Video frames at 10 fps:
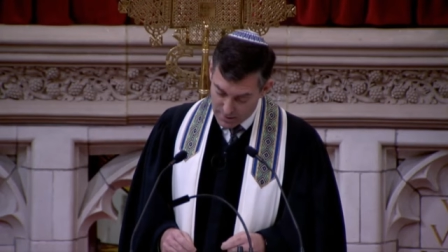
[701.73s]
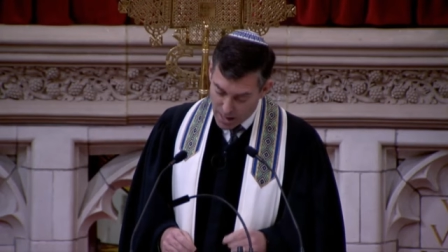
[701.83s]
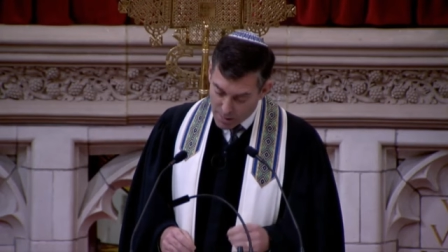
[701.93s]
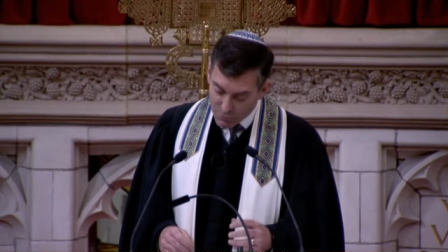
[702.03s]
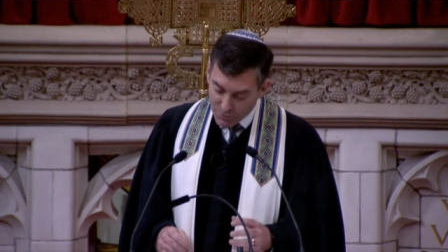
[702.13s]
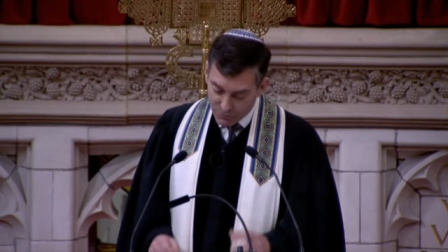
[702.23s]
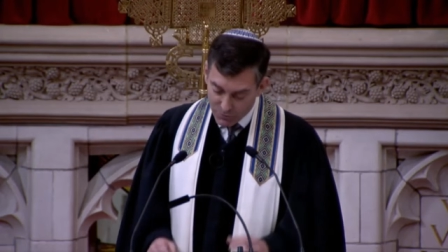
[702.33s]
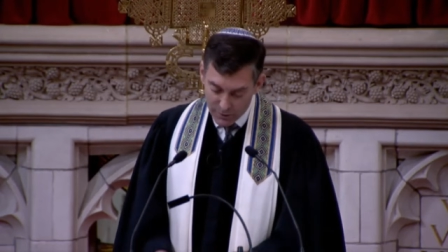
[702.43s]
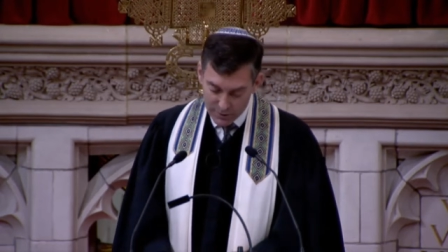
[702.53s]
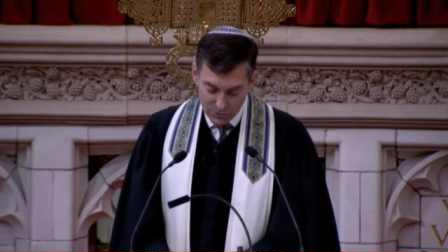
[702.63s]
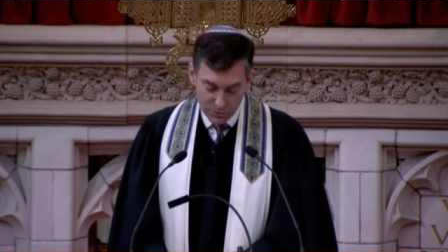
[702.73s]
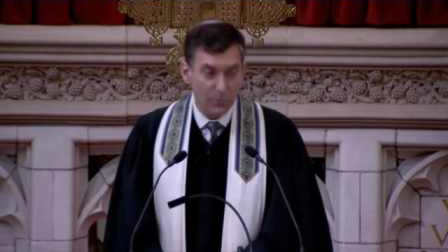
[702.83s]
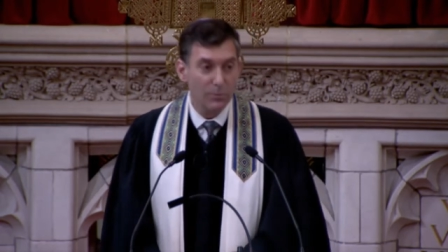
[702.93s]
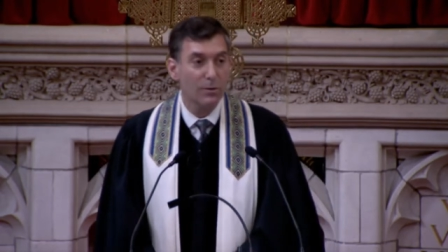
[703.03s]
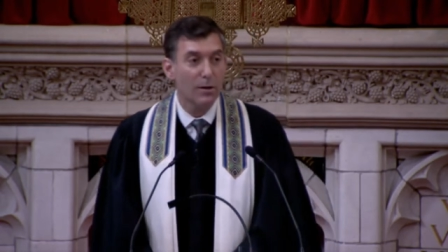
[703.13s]
I'm referring
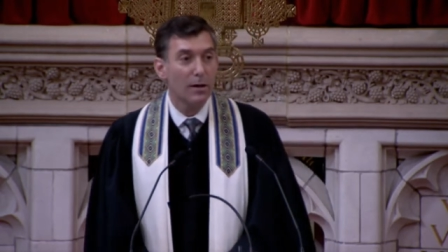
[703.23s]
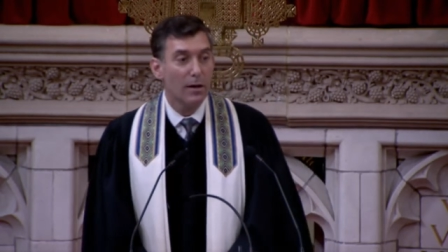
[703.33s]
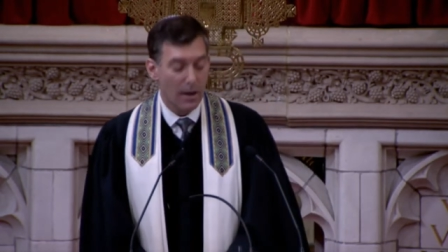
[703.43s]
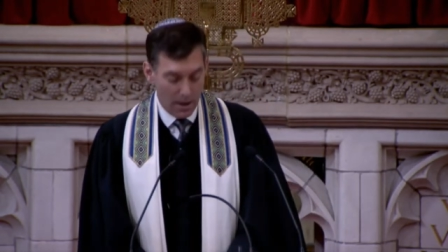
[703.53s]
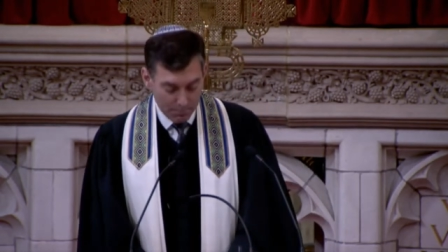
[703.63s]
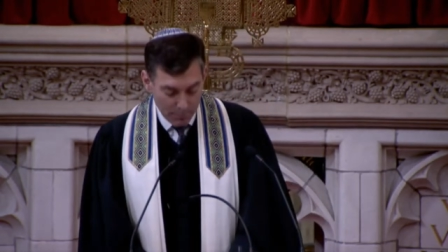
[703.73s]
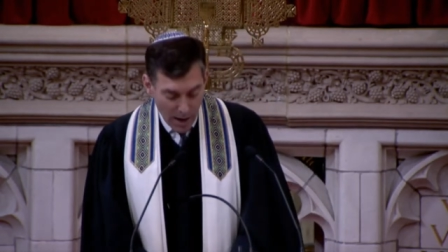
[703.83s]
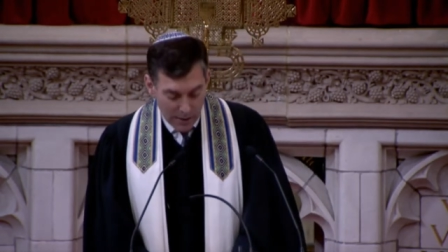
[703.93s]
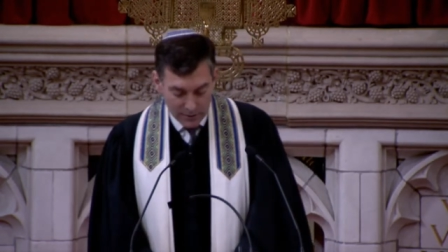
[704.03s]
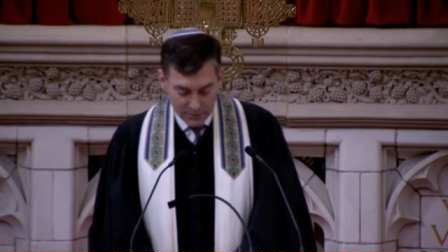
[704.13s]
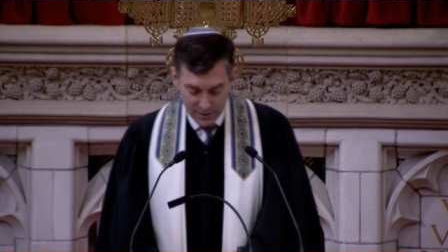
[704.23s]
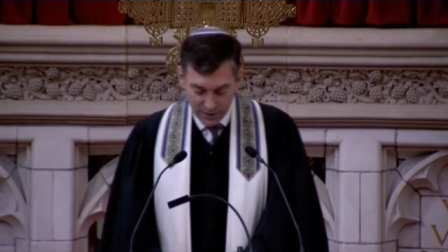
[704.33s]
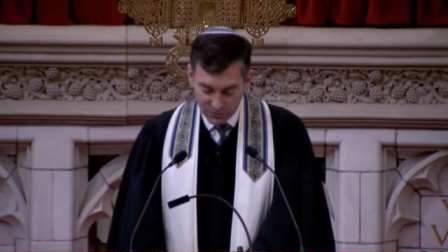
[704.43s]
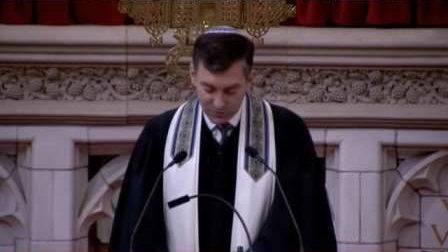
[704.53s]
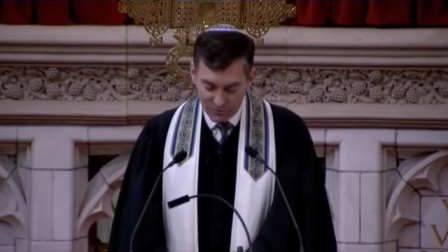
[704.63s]
to a
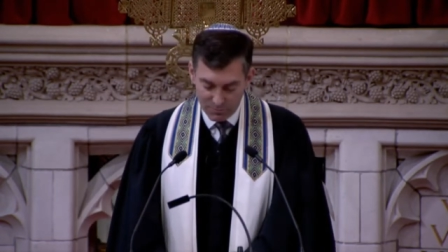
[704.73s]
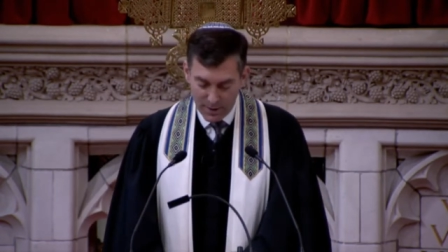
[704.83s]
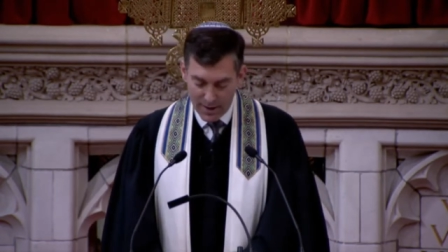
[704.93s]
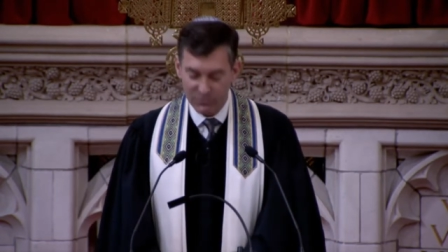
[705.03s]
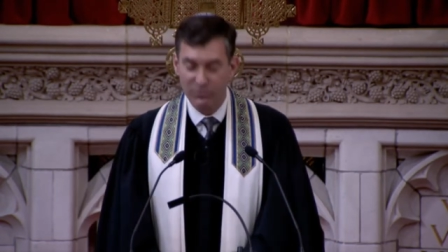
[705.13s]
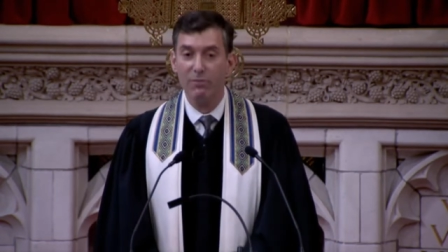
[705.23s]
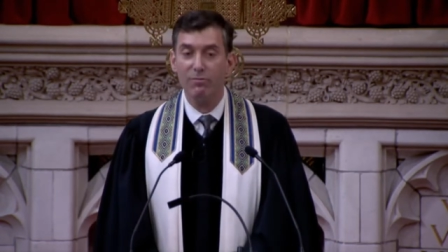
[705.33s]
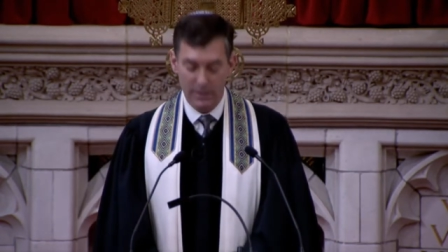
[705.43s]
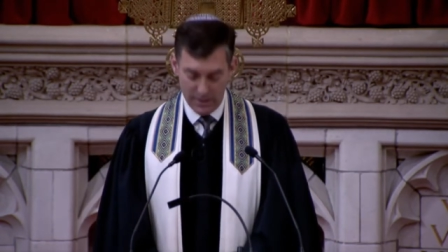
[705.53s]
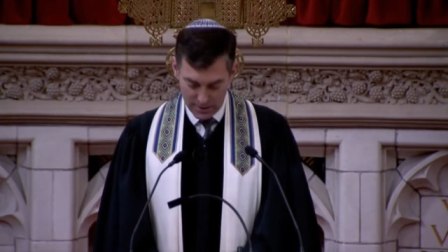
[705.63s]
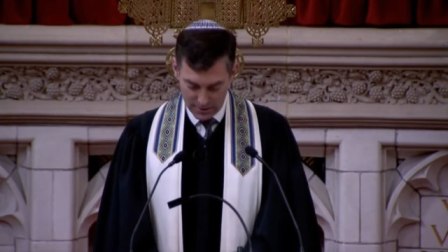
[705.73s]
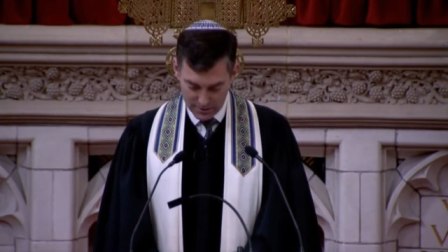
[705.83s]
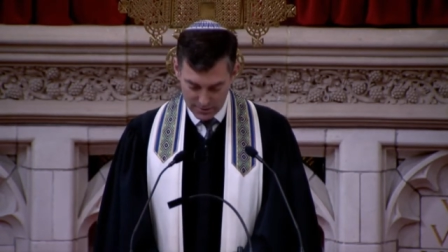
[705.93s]
politics of passivity